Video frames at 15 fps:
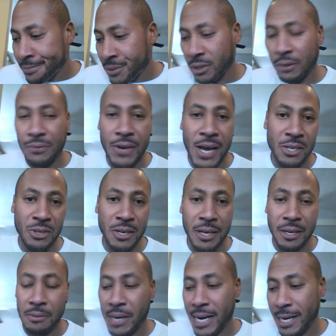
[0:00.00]
still
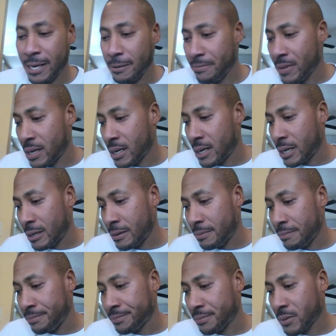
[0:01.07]
fascinated by it.
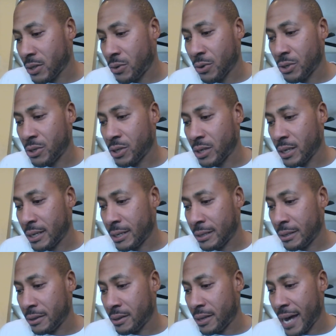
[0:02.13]
Of course,
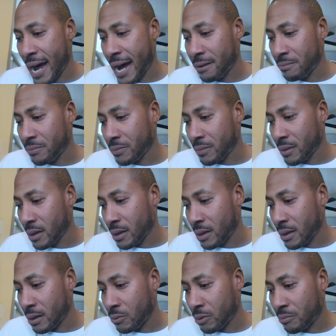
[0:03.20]

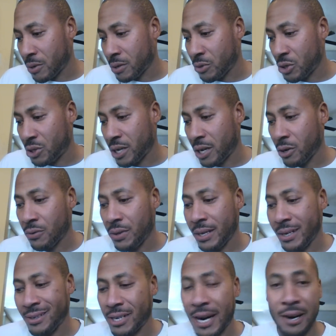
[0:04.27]
will pretty much take over
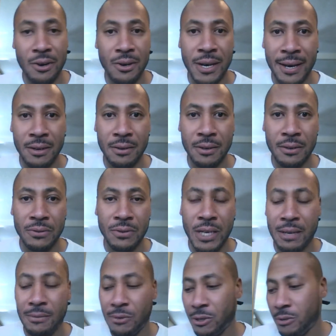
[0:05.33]
the entire night of
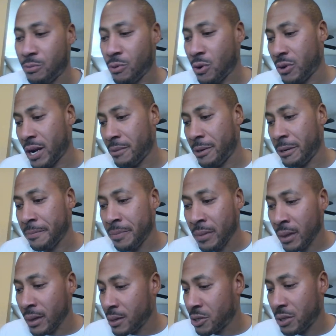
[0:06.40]
ABC's programming.
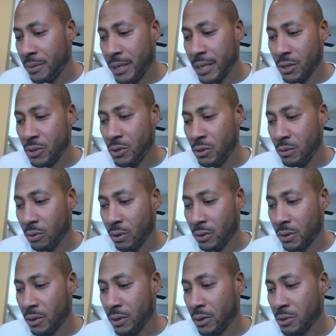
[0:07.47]
CBS, Two
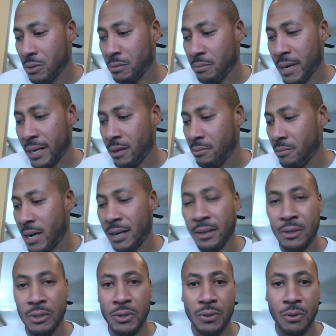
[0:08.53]
Broke Girls, Mike and
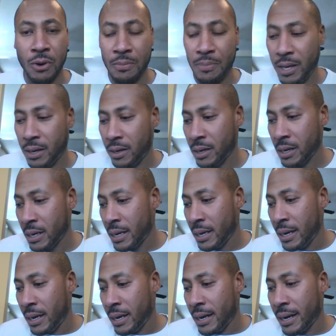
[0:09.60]
Molly, Scorpion,
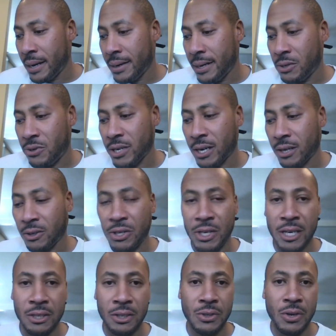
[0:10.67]
and NCR
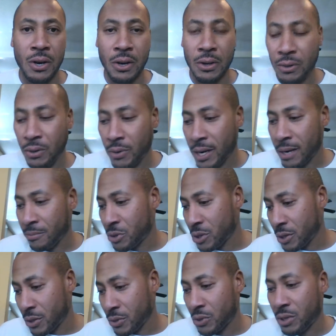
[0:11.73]
Los Angeles, all new
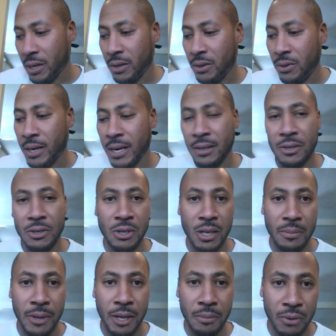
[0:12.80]
episodes. Then you got The
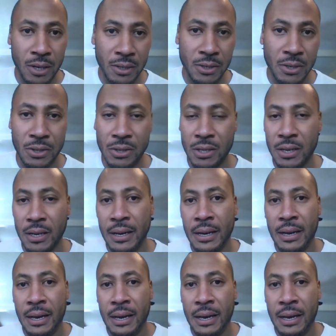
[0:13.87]
Celebrity Apprentice,